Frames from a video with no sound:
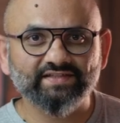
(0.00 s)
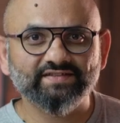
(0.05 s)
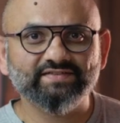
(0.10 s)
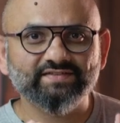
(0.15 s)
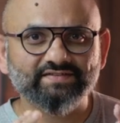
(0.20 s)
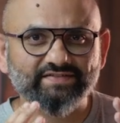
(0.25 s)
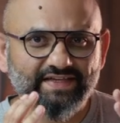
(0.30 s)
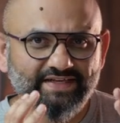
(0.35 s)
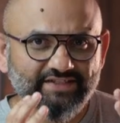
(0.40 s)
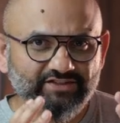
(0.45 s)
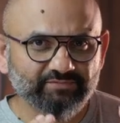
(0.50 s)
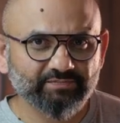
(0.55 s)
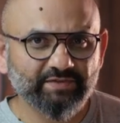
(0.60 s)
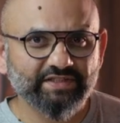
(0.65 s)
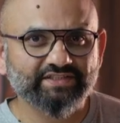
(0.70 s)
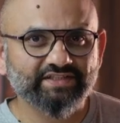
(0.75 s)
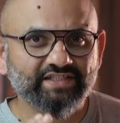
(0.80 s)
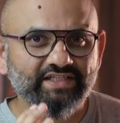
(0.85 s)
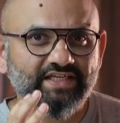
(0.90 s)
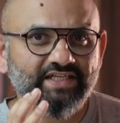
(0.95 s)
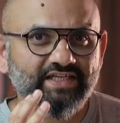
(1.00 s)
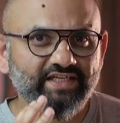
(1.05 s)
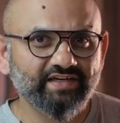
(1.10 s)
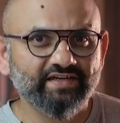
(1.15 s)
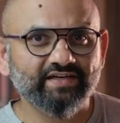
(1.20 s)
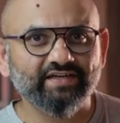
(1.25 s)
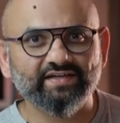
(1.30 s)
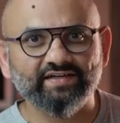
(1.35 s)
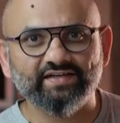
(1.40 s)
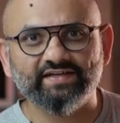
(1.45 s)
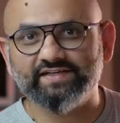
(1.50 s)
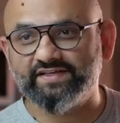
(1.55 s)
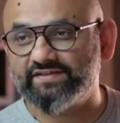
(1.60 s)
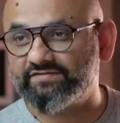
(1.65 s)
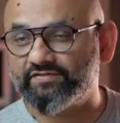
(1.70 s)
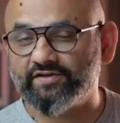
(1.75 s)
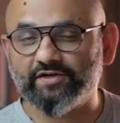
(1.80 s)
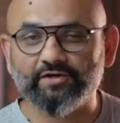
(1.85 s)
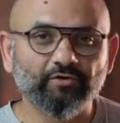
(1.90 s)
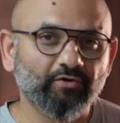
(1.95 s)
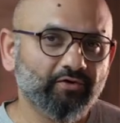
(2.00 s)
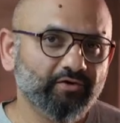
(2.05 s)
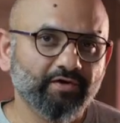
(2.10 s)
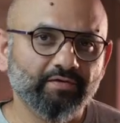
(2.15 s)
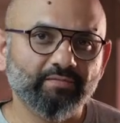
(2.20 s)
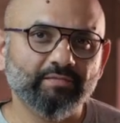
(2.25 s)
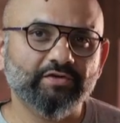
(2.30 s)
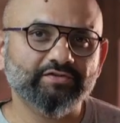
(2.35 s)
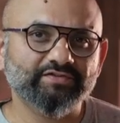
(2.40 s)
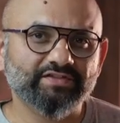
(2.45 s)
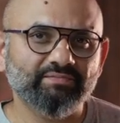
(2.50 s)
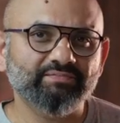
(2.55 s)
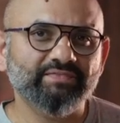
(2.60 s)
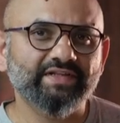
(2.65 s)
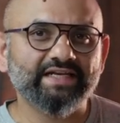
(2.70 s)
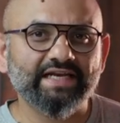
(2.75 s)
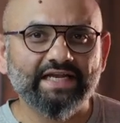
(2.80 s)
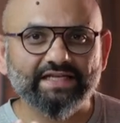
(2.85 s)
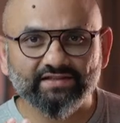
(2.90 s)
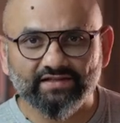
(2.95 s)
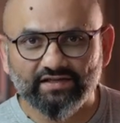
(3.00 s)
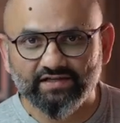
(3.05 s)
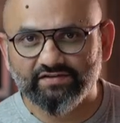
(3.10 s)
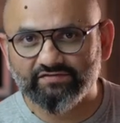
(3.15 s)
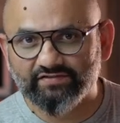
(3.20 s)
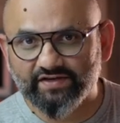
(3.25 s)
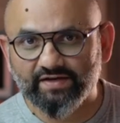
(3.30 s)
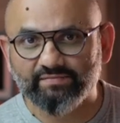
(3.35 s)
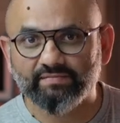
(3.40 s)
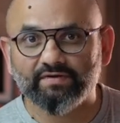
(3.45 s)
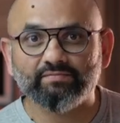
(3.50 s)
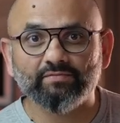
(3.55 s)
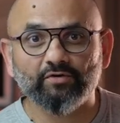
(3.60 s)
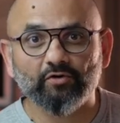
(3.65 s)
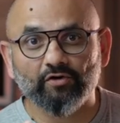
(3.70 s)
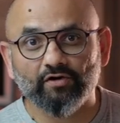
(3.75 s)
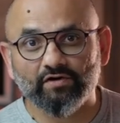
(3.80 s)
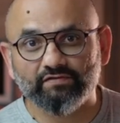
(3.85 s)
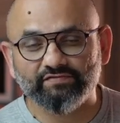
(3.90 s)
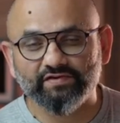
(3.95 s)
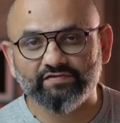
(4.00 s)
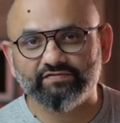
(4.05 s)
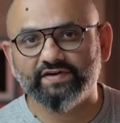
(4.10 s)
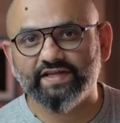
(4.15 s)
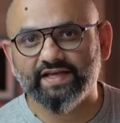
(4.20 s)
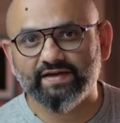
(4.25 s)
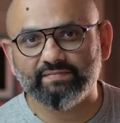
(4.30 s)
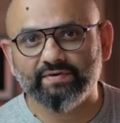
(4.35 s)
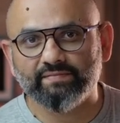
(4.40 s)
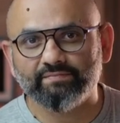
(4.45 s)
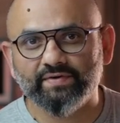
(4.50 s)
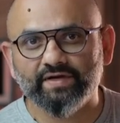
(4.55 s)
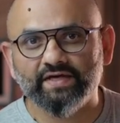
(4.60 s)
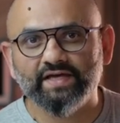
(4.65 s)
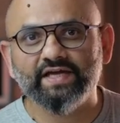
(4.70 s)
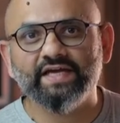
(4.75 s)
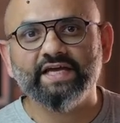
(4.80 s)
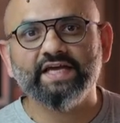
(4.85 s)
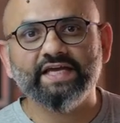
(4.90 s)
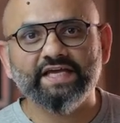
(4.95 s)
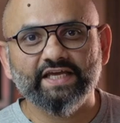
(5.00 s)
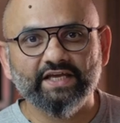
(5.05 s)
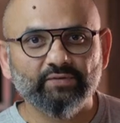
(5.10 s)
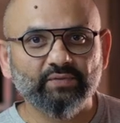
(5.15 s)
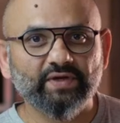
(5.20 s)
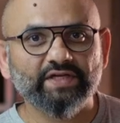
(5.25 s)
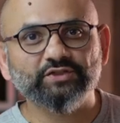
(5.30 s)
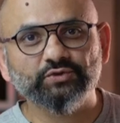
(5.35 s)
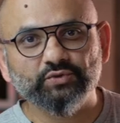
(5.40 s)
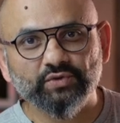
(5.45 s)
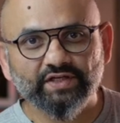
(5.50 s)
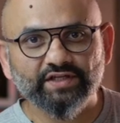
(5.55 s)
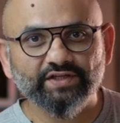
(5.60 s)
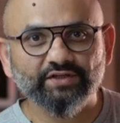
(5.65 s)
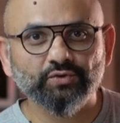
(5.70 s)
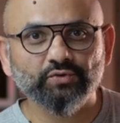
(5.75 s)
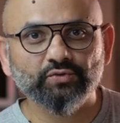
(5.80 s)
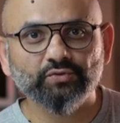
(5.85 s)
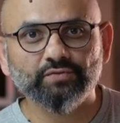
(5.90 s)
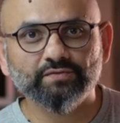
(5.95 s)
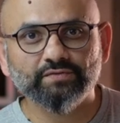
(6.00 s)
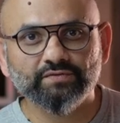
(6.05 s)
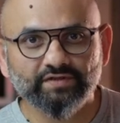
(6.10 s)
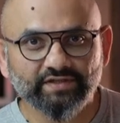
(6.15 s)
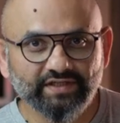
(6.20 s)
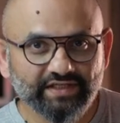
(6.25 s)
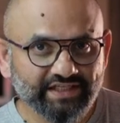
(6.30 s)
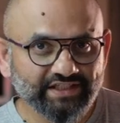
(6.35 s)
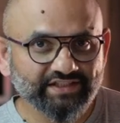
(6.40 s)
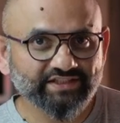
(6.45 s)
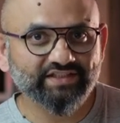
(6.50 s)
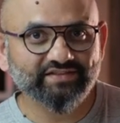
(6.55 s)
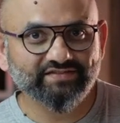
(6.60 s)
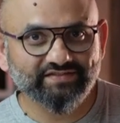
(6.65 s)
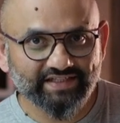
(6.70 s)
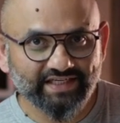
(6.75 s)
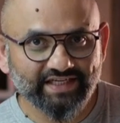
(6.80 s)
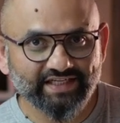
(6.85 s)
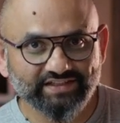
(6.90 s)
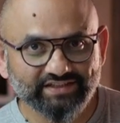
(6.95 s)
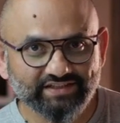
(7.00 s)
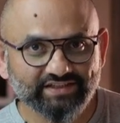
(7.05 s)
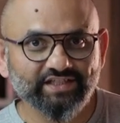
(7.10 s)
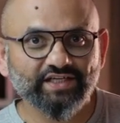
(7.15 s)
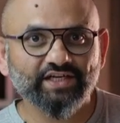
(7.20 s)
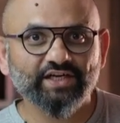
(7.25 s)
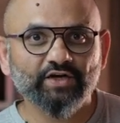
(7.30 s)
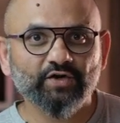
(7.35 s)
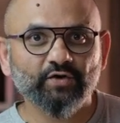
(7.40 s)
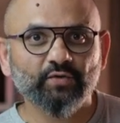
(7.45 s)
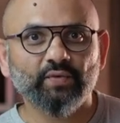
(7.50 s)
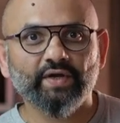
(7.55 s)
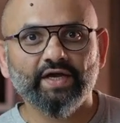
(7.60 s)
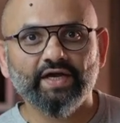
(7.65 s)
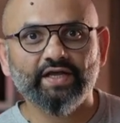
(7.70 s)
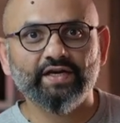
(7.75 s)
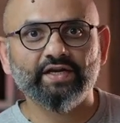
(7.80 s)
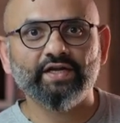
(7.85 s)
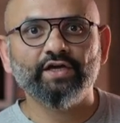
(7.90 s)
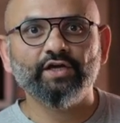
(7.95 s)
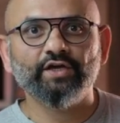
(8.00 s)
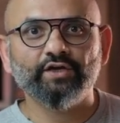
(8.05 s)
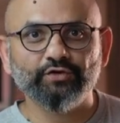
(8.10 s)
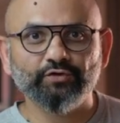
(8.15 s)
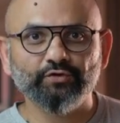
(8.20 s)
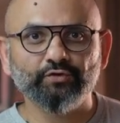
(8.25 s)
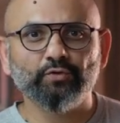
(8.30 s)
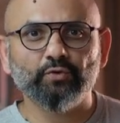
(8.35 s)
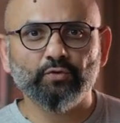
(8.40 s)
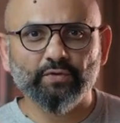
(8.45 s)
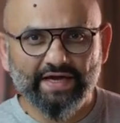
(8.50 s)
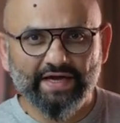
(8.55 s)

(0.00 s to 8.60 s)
this is especially critical if you're talking about something like 35mm or 50mm. Eventually, you reach a stage where you know